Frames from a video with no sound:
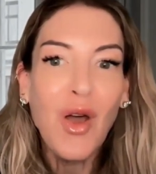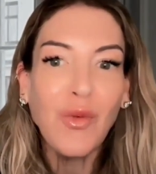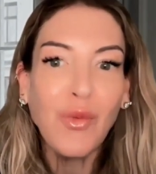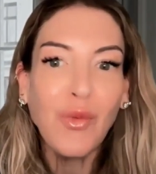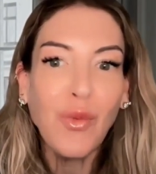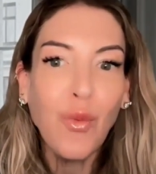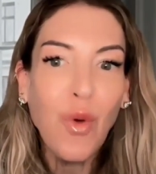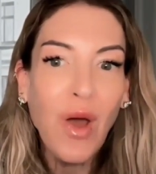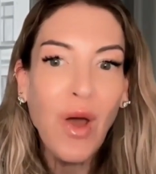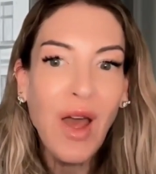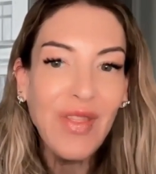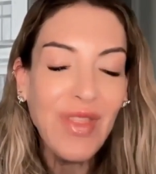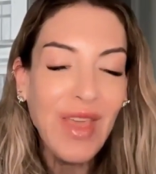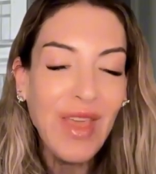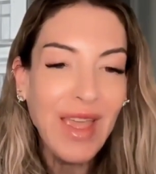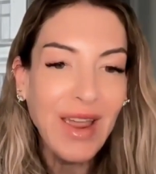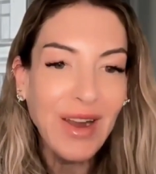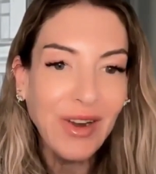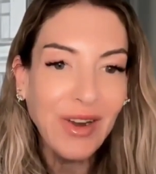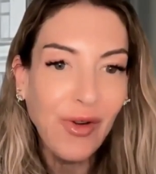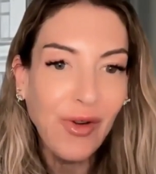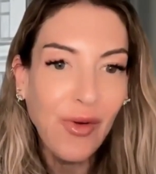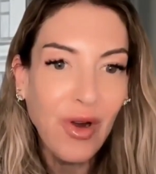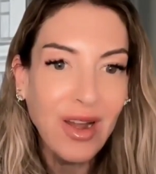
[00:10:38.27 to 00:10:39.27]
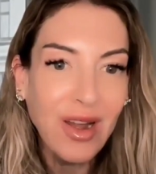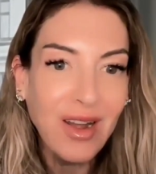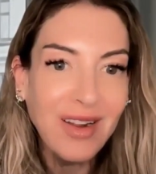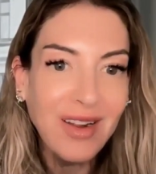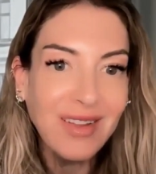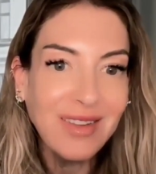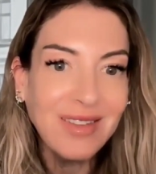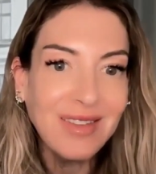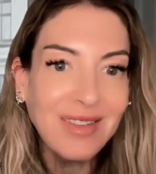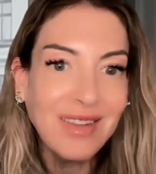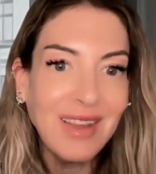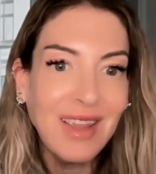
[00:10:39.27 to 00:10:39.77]
what they are going
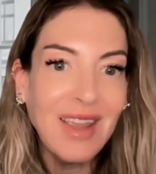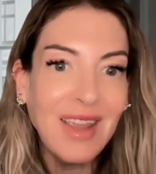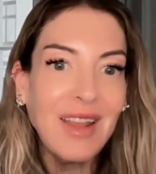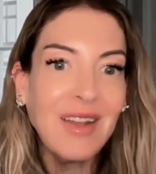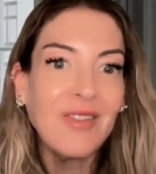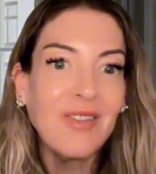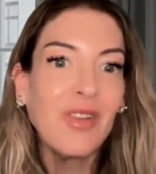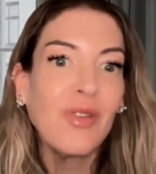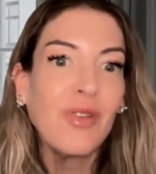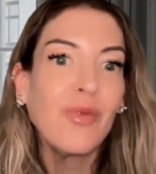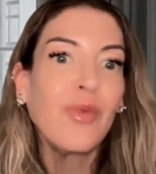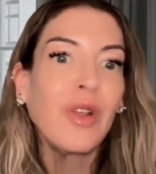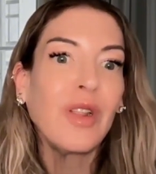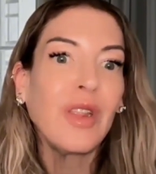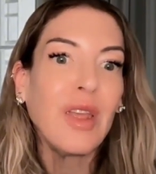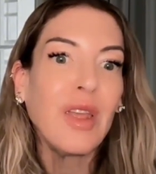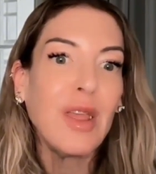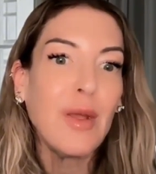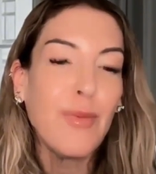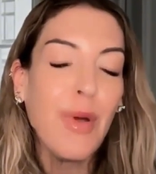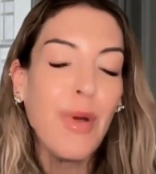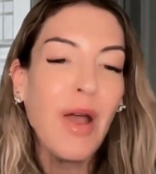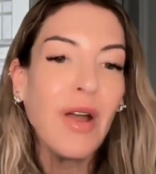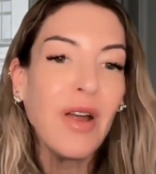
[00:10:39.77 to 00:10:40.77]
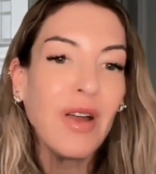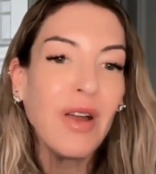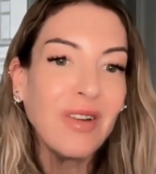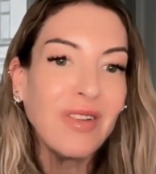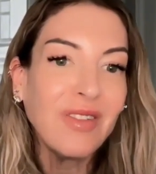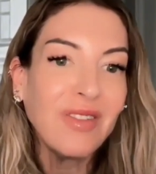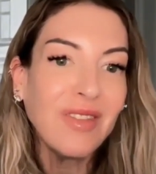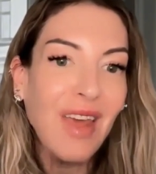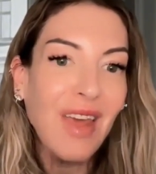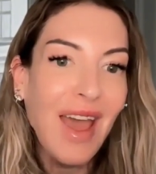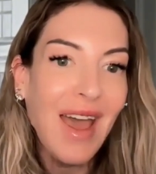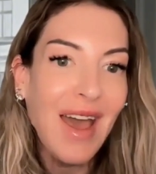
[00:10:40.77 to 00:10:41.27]
to see, to really
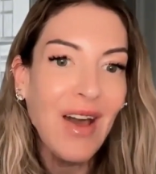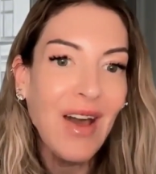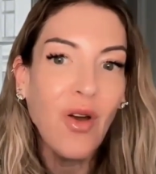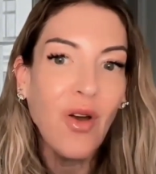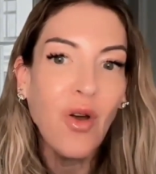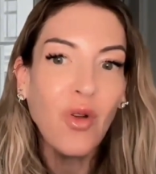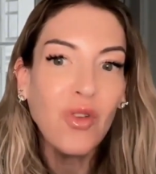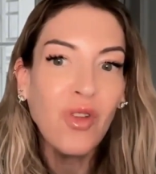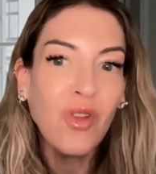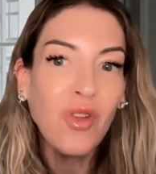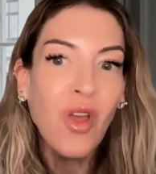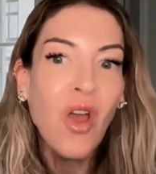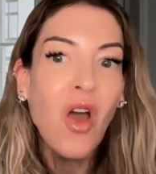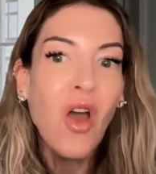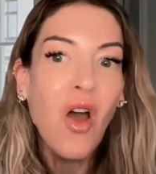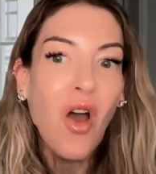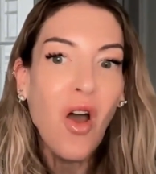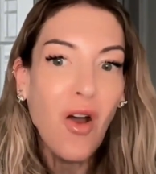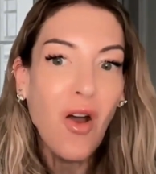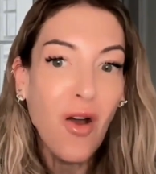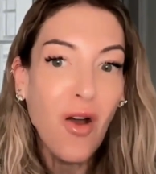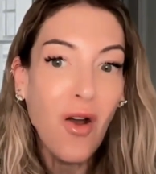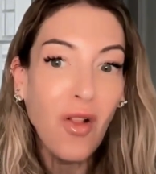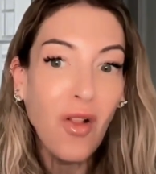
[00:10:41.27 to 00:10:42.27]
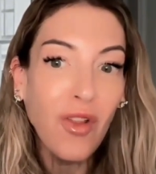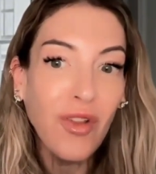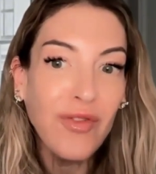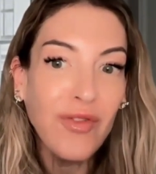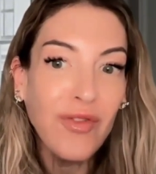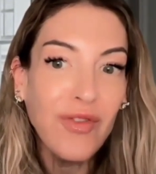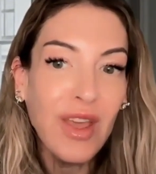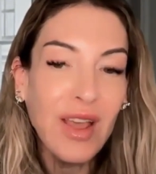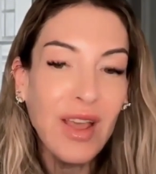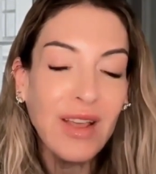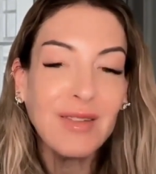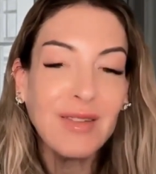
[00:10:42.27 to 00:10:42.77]
parse out all
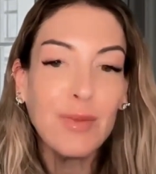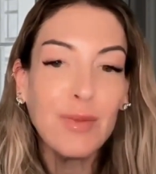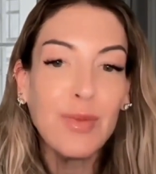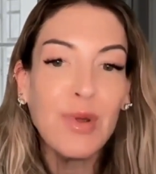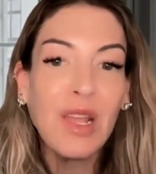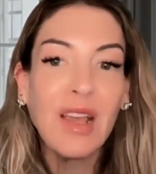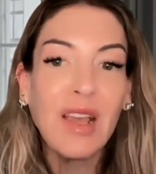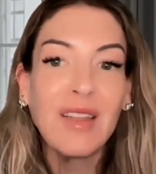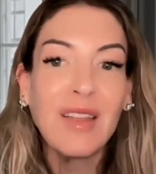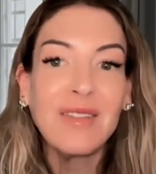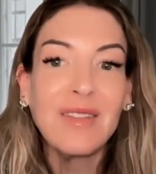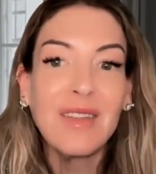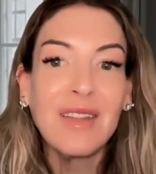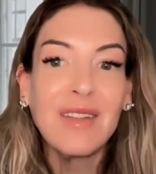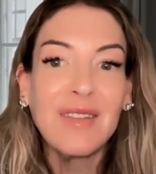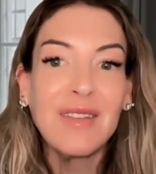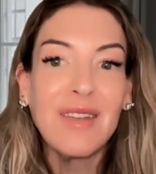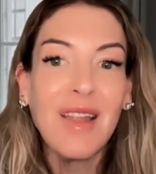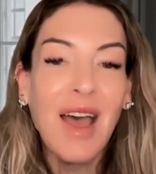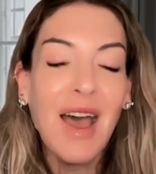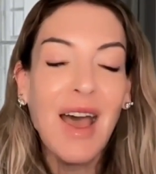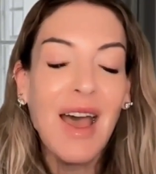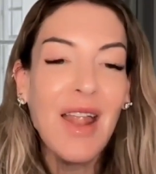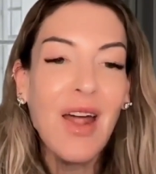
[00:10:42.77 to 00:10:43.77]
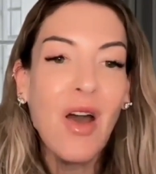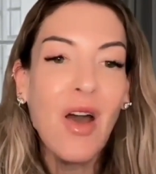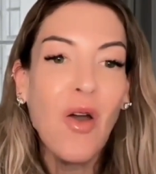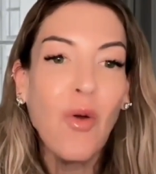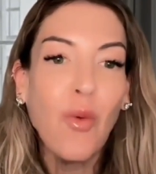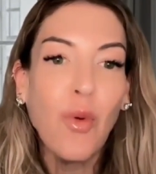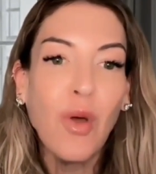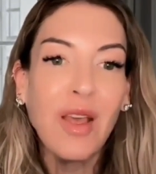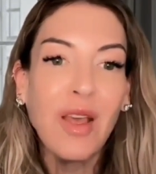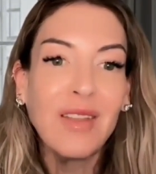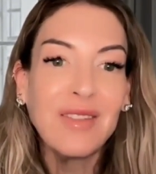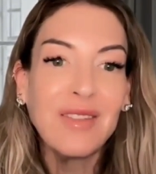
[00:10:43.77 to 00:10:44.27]
of this, because it's not
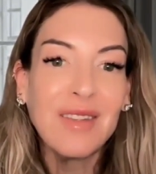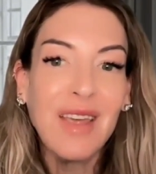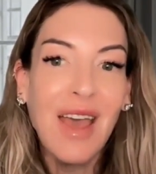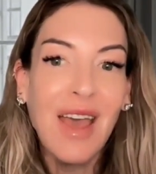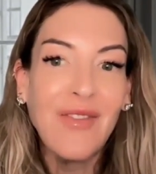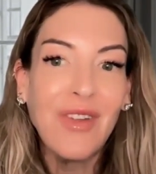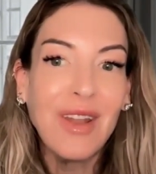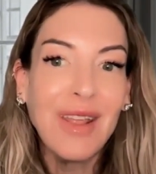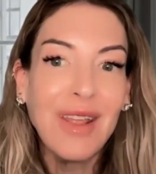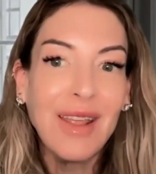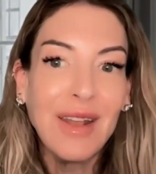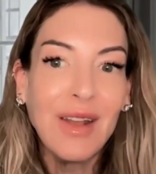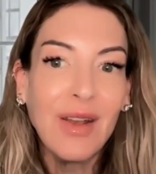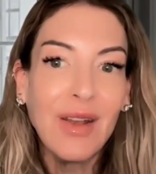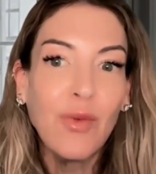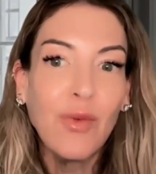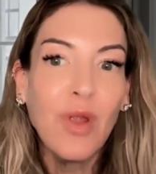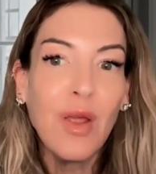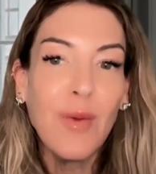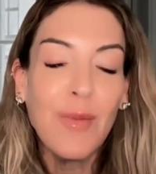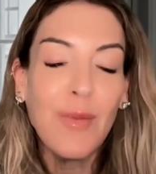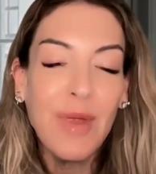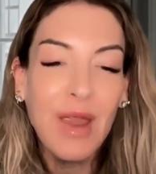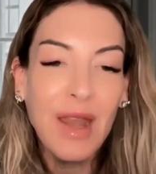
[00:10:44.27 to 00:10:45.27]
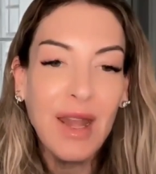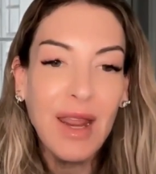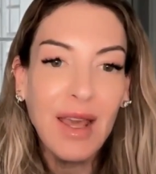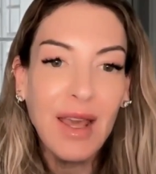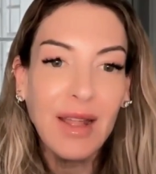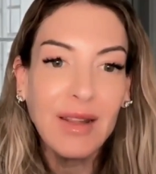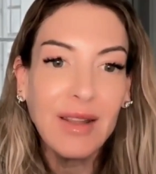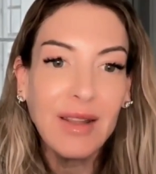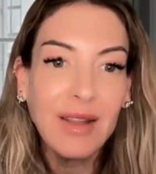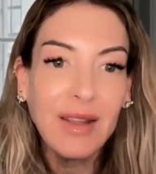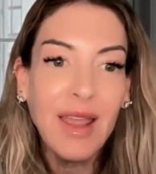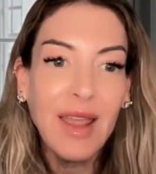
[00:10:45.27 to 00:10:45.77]
always evident
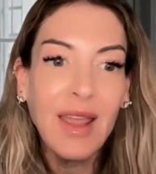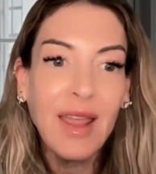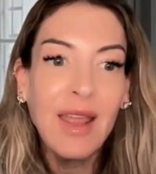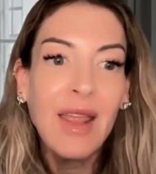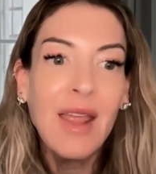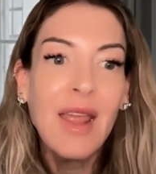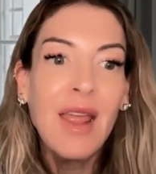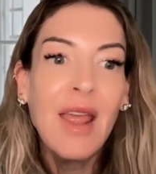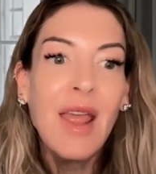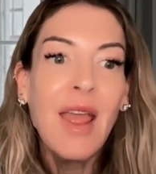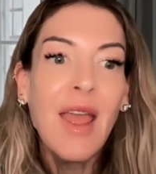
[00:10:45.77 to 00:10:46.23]
immediately.